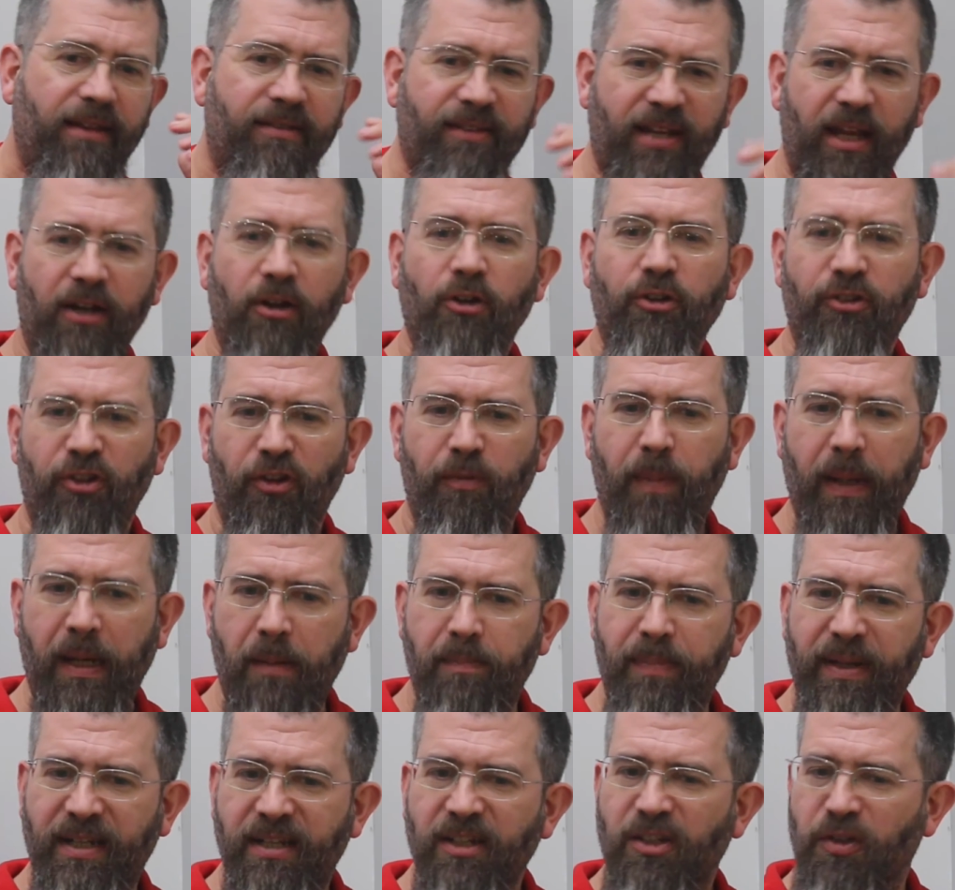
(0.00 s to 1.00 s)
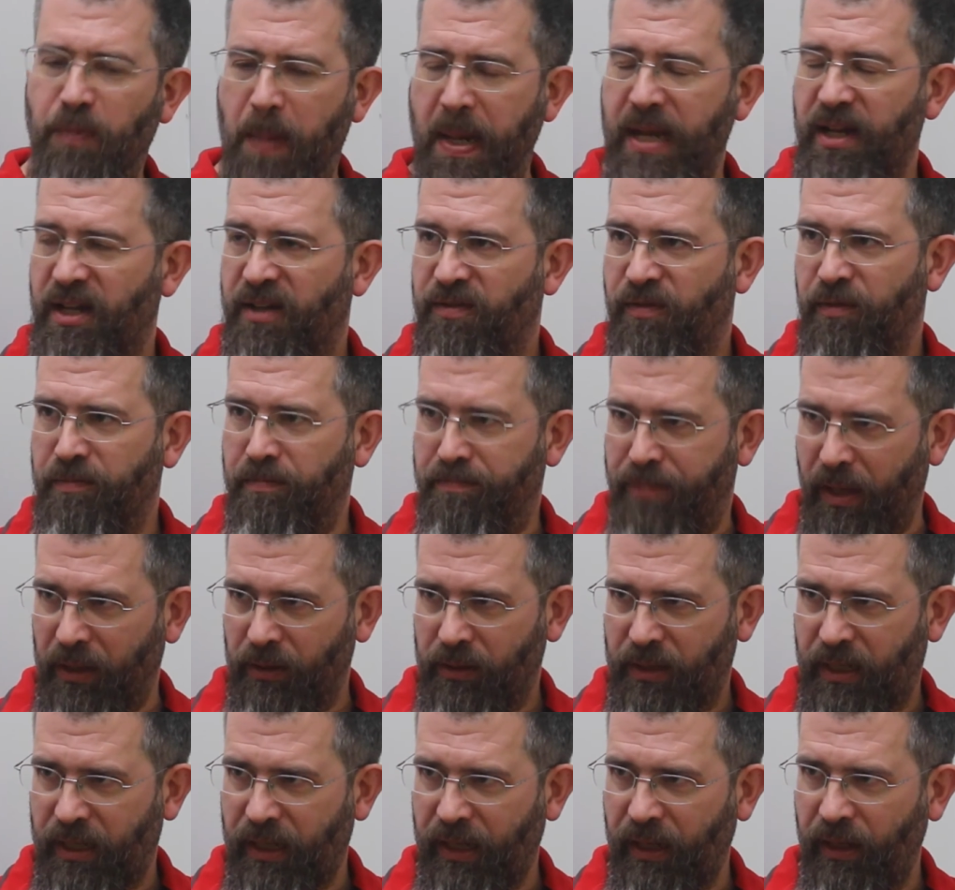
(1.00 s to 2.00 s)
technology is being a bit expensive and
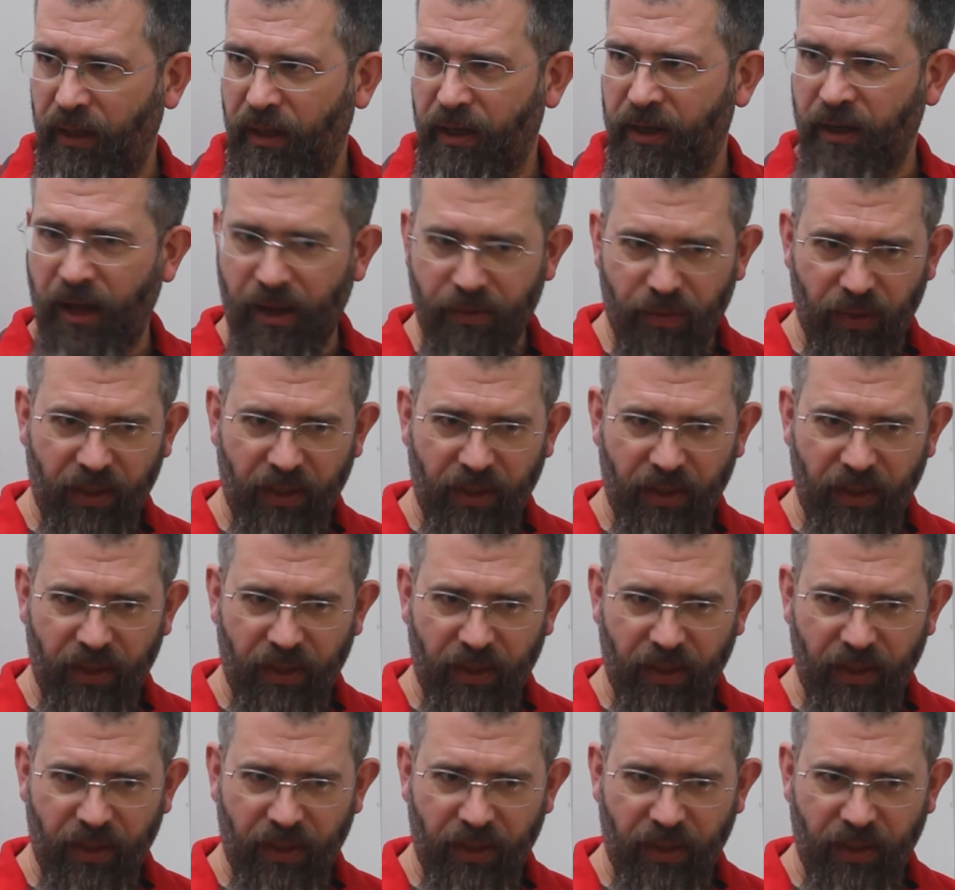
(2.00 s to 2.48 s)
bulky, and I